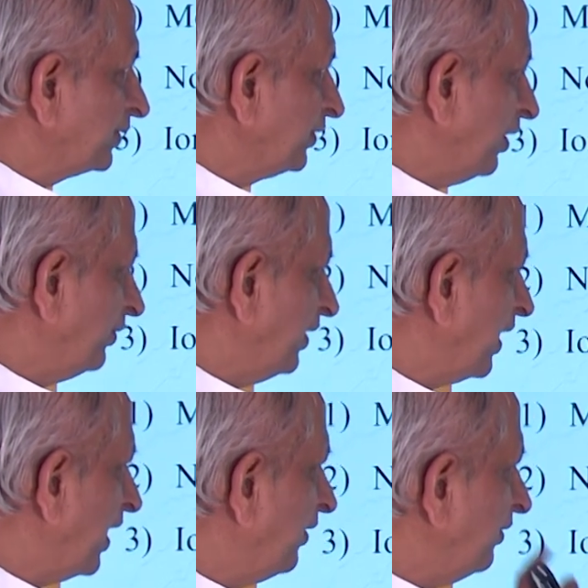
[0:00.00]
Now
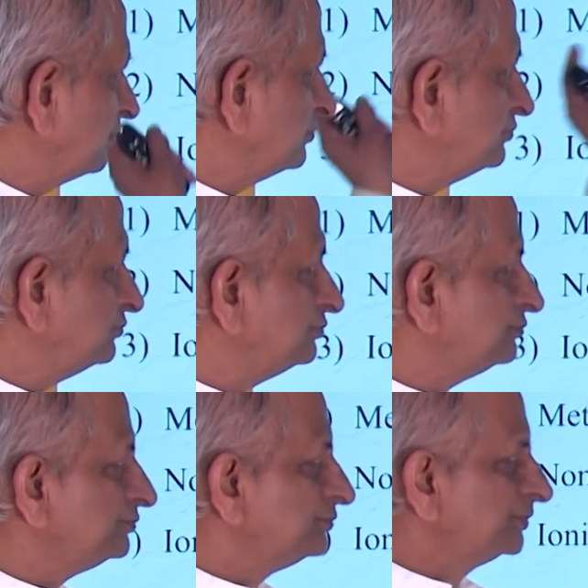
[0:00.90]
there are
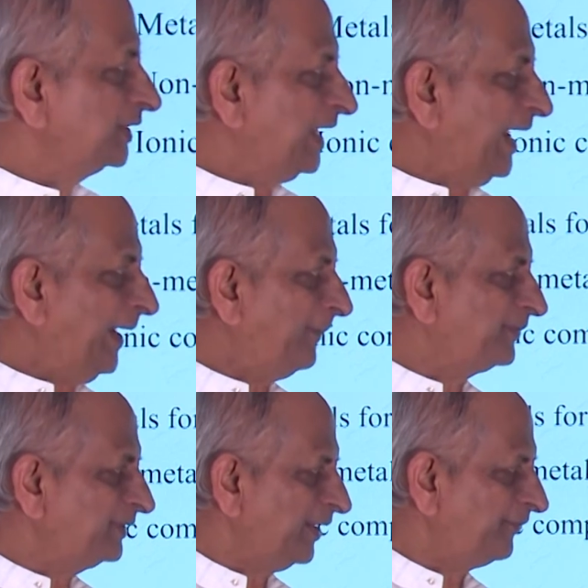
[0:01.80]

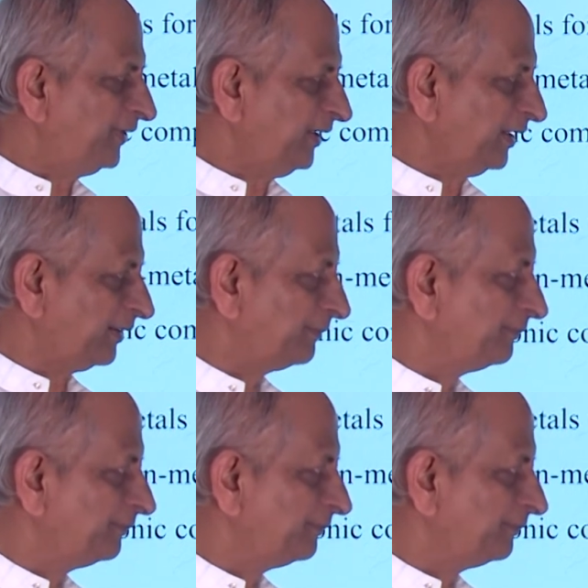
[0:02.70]
gaps left here.